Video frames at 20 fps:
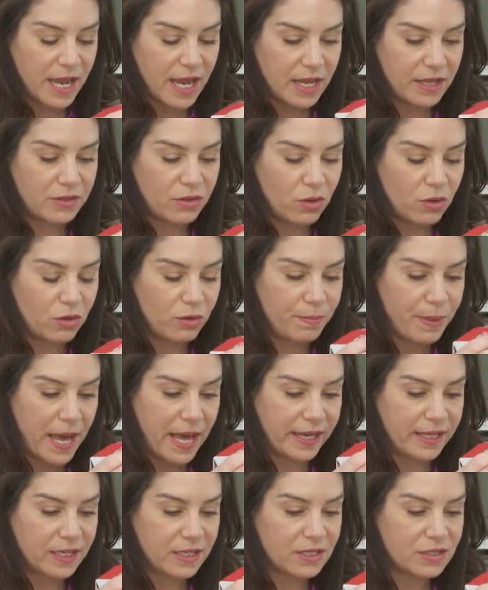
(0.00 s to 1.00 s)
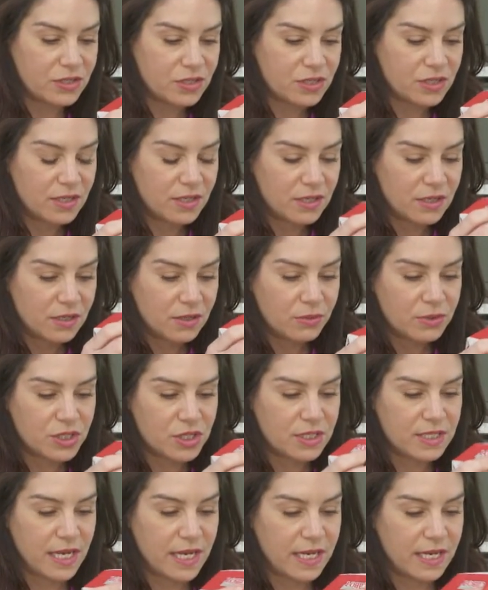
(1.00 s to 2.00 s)
add the whole package, which
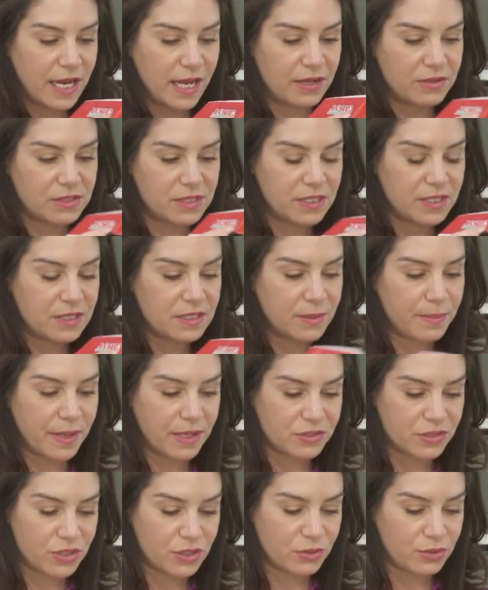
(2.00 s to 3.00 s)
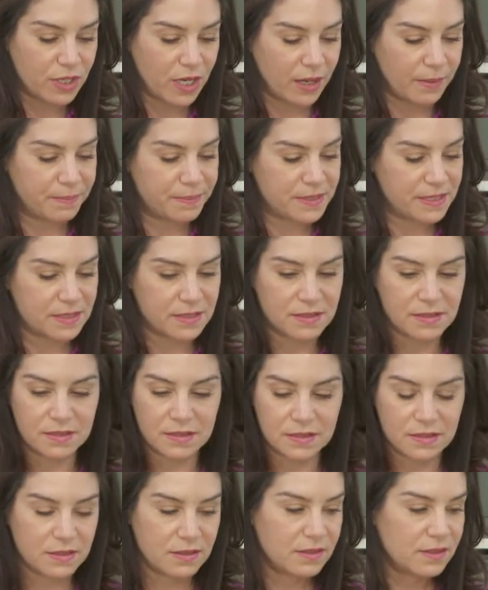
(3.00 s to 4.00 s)
is 8 ounces, about 2 cups.
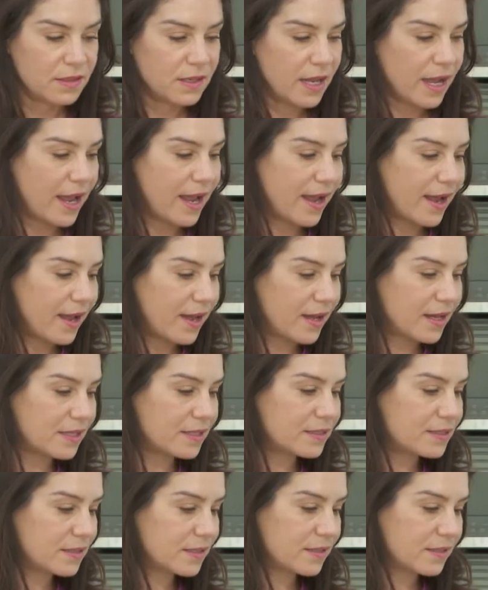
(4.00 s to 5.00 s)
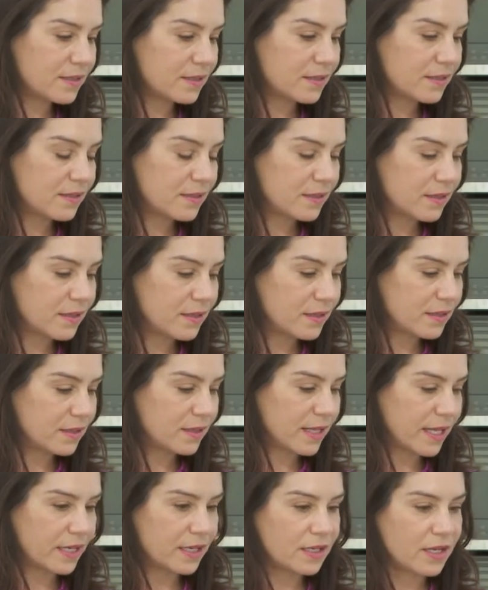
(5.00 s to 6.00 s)
And
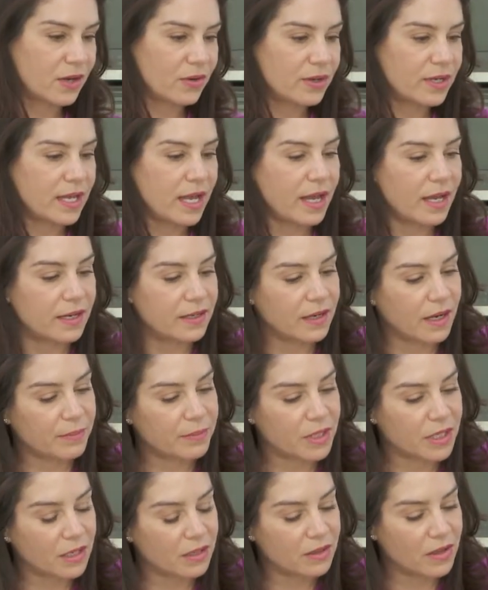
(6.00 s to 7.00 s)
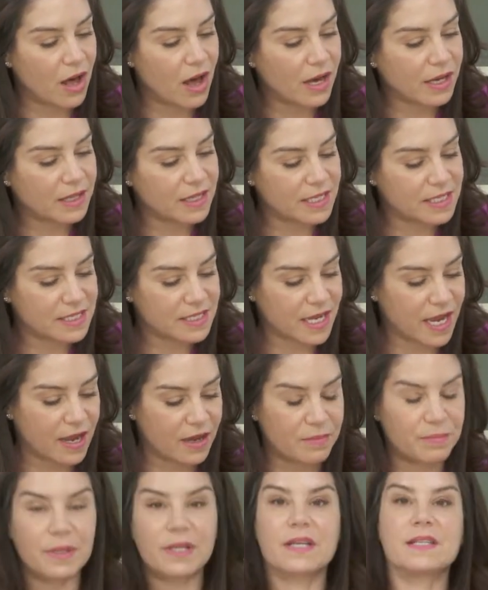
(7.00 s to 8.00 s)
let it go again. I'm gonna lock this
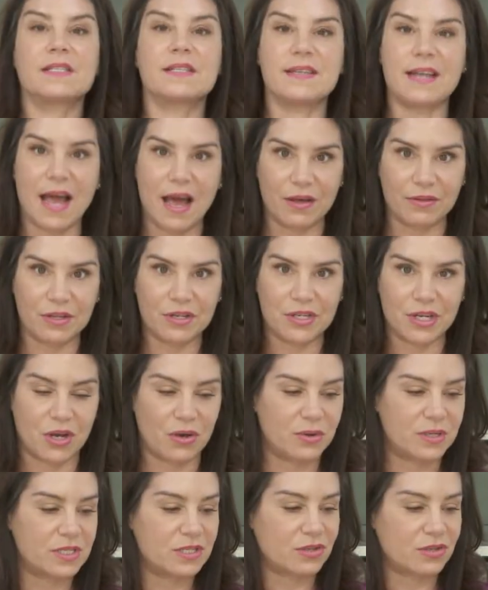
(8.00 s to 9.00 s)
down because now the dough is